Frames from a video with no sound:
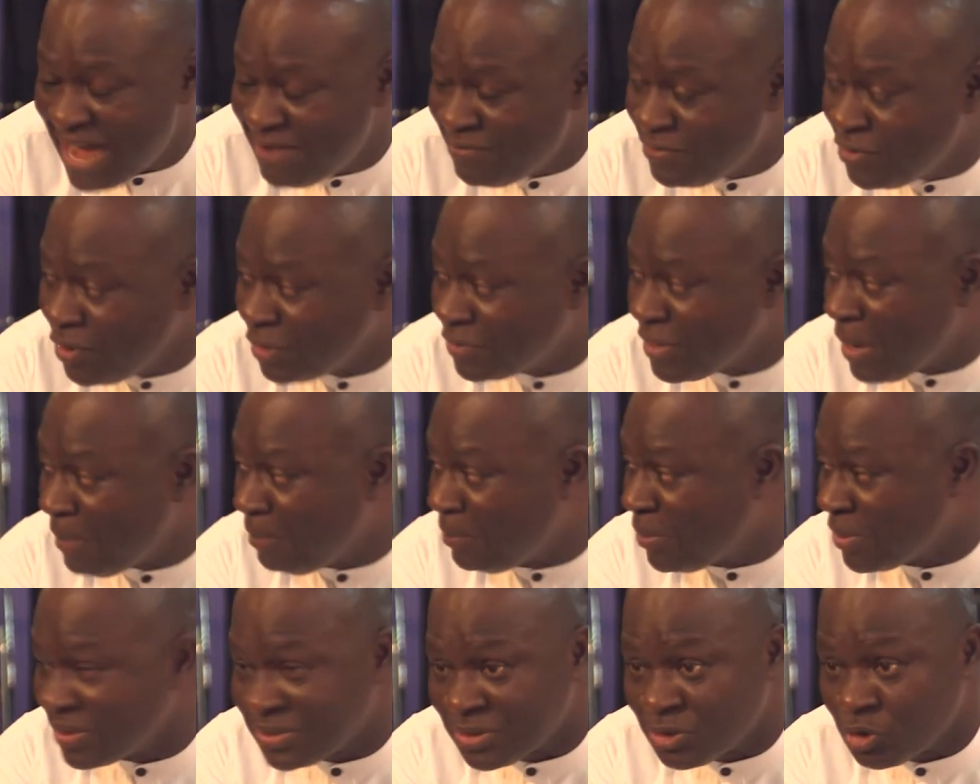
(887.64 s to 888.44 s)
every other
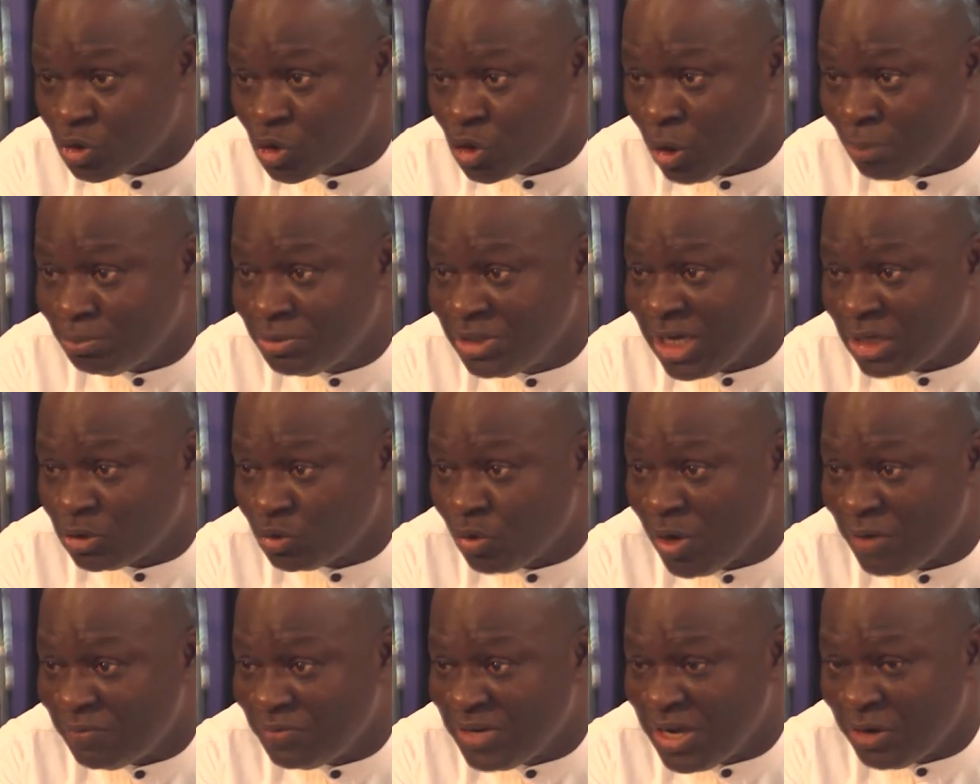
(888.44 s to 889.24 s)
person, subject
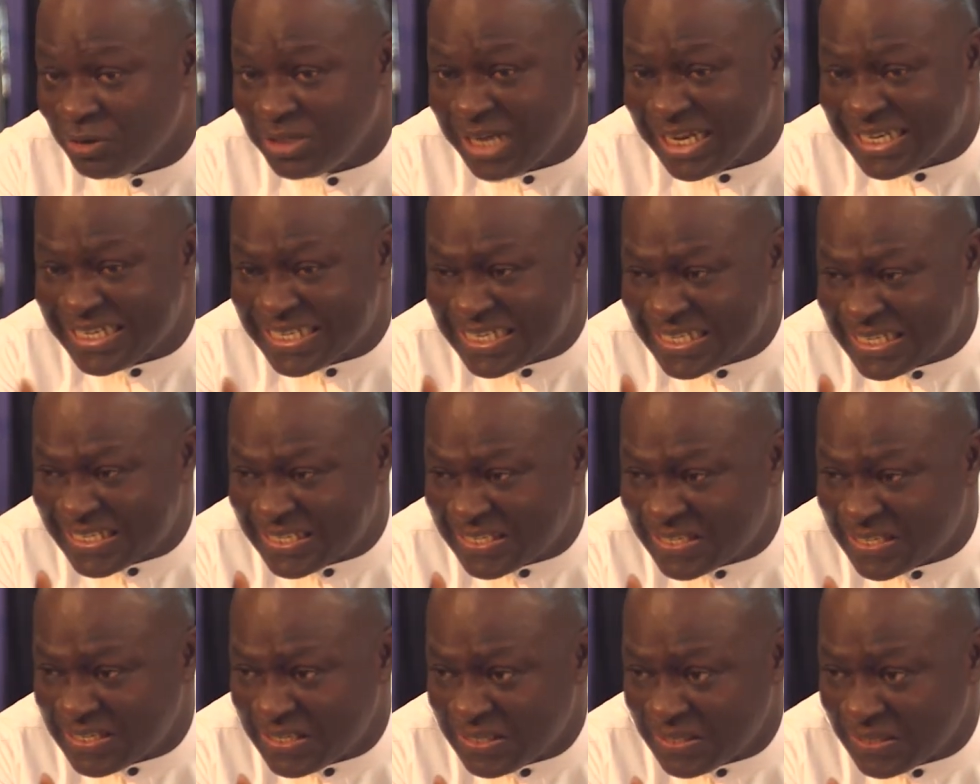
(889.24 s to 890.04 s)
to every other
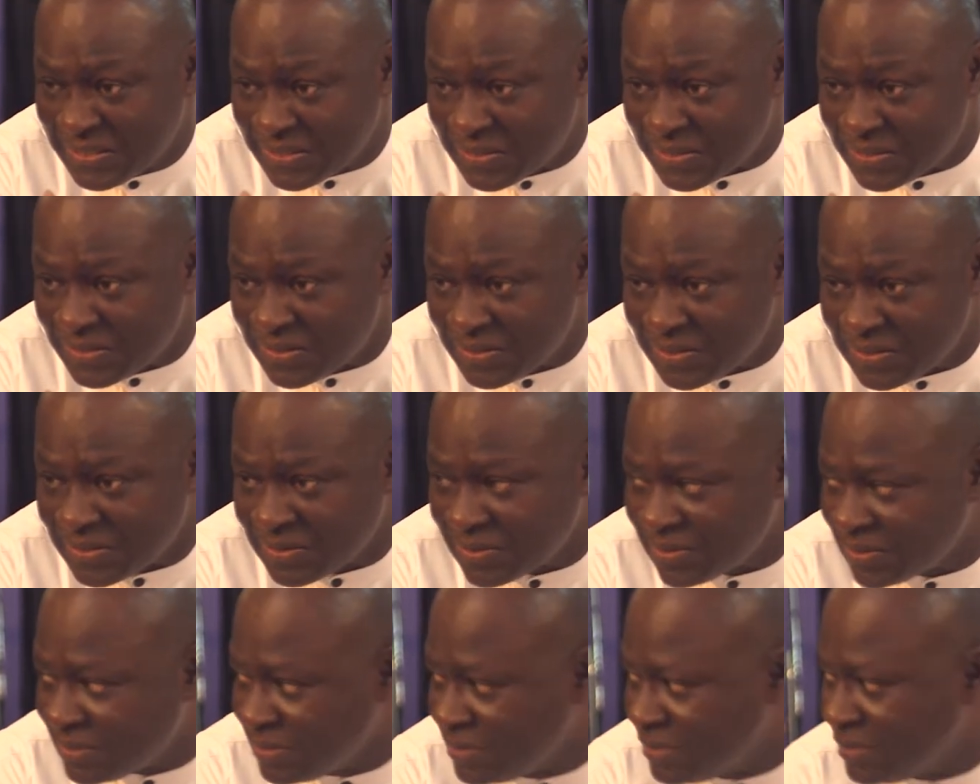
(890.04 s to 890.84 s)

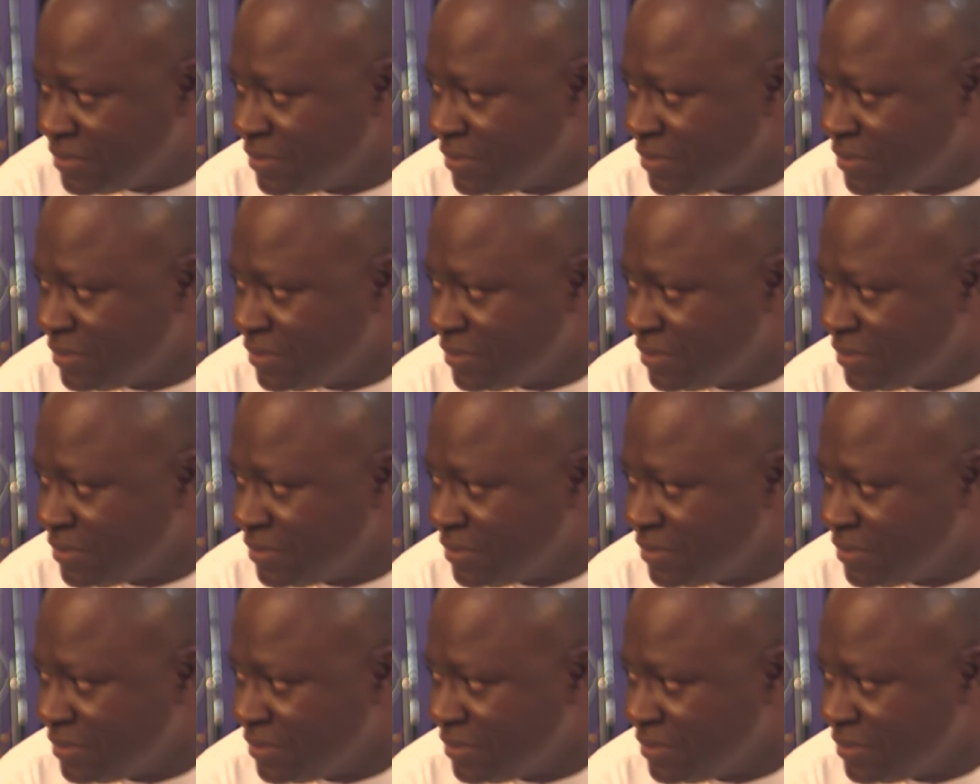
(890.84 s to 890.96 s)
disease.